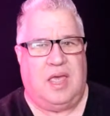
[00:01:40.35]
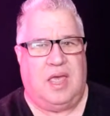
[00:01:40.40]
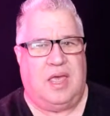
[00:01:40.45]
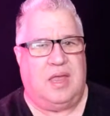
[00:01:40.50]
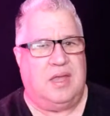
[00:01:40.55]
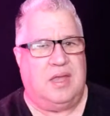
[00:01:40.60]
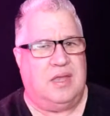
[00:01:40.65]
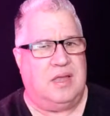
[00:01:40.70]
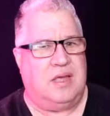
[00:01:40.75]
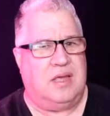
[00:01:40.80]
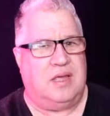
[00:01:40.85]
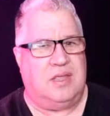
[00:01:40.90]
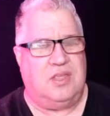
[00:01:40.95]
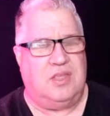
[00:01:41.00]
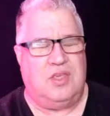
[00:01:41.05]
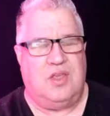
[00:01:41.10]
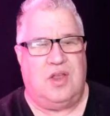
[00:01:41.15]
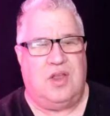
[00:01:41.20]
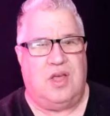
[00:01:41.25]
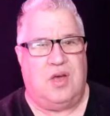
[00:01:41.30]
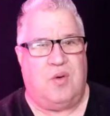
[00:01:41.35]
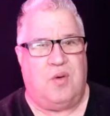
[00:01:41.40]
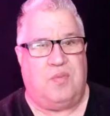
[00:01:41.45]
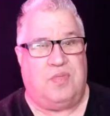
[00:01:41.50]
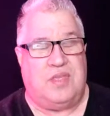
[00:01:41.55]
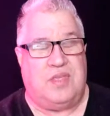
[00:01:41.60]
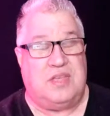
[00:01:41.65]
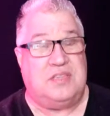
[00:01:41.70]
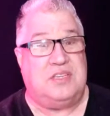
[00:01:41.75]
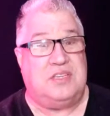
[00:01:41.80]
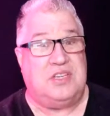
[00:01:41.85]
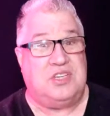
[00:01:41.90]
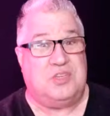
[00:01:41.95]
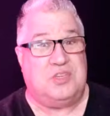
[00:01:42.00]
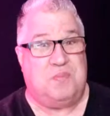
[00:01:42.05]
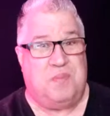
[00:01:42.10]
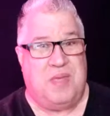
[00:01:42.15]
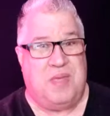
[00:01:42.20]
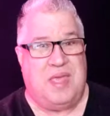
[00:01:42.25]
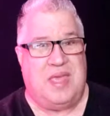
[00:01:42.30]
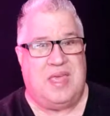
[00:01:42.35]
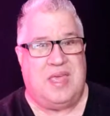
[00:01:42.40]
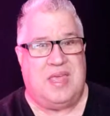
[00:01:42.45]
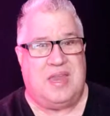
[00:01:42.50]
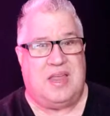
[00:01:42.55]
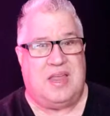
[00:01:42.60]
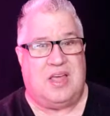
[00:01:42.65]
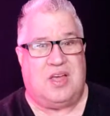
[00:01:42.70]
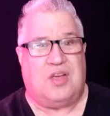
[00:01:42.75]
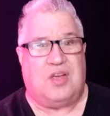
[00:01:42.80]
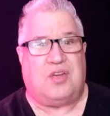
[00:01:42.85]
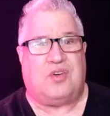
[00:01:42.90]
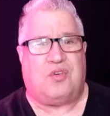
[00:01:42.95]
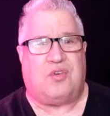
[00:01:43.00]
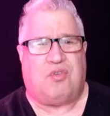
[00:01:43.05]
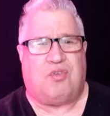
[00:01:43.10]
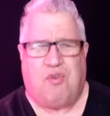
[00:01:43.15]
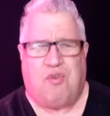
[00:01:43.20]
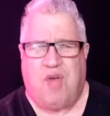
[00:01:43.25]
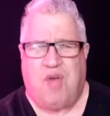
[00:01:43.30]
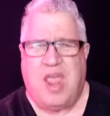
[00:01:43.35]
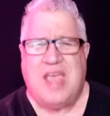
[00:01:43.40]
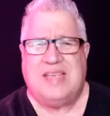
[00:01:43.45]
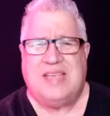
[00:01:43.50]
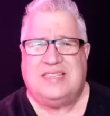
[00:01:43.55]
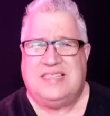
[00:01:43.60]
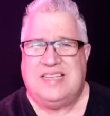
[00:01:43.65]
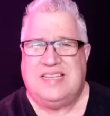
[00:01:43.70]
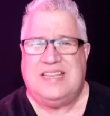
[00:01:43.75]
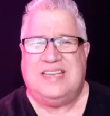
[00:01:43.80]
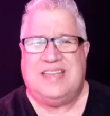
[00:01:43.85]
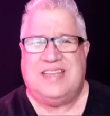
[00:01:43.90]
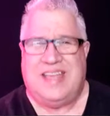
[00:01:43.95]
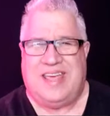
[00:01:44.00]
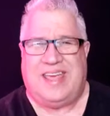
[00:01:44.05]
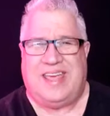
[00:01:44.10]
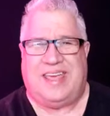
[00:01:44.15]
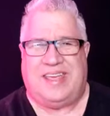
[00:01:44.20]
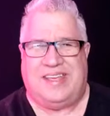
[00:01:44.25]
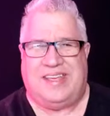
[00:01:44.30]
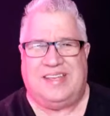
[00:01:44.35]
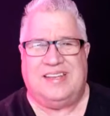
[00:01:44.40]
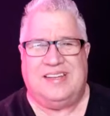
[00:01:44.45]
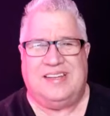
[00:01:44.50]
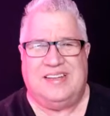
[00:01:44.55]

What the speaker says: And, this has been a crazy day.